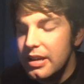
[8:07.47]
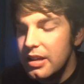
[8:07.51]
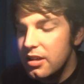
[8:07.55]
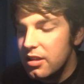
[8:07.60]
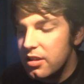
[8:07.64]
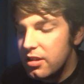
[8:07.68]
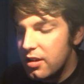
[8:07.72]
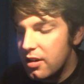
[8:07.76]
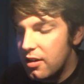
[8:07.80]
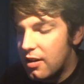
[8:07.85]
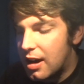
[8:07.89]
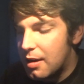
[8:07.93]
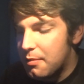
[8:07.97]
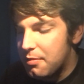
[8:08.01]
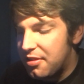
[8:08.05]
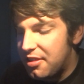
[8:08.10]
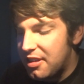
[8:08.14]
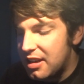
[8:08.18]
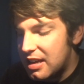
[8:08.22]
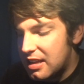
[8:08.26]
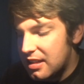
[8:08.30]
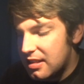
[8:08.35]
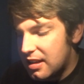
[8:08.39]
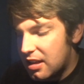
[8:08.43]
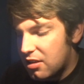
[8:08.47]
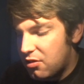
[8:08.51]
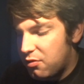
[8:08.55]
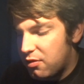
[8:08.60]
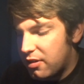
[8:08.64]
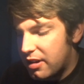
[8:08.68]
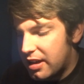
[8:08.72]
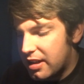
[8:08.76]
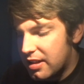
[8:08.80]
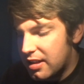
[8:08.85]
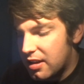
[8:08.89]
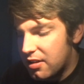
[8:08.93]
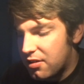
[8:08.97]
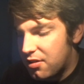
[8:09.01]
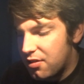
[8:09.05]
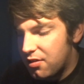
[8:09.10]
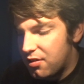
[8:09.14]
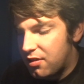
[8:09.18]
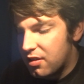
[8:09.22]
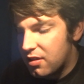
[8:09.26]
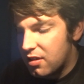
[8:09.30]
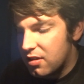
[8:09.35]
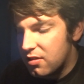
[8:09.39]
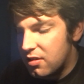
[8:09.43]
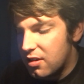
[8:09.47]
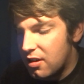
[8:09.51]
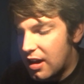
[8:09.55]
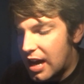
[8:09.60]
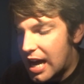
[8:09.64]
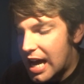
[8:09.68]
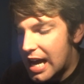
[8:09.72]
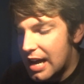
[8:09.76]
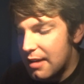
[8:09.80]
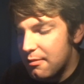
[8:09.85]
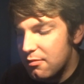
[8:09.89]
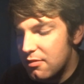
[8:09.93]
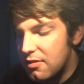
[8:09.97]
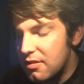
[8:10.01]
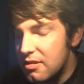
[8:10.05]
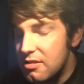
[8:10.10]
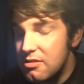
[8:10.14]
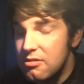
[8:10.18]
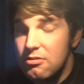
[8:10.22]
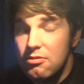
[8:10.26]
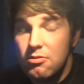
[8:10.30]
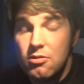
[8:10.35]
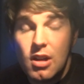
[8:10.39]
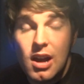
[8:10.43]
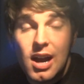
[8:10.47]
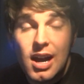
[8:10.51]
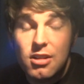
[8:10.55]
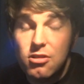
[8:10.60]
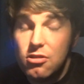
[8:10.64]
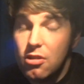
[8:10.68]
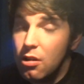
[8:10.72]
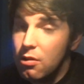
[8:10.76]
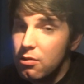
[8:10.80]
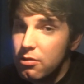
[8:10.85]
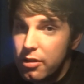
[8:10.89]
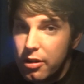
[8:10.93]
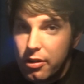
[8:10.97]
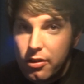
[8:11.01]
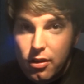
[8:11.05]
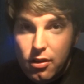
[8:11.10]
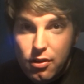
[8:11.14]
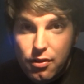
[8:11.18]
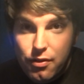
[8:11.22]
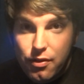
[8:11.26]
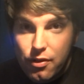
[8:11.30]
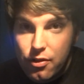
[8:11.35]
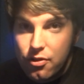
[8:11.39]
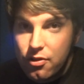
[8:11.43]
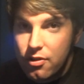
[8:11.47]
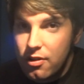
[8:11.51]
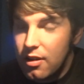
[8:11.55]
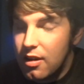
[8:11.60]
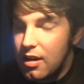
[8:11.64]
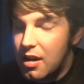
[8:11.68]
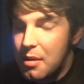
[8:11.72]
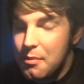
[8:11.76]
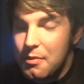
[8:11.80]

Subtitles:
So I'm thinking that's what NS is going to do. I don't know this for sure.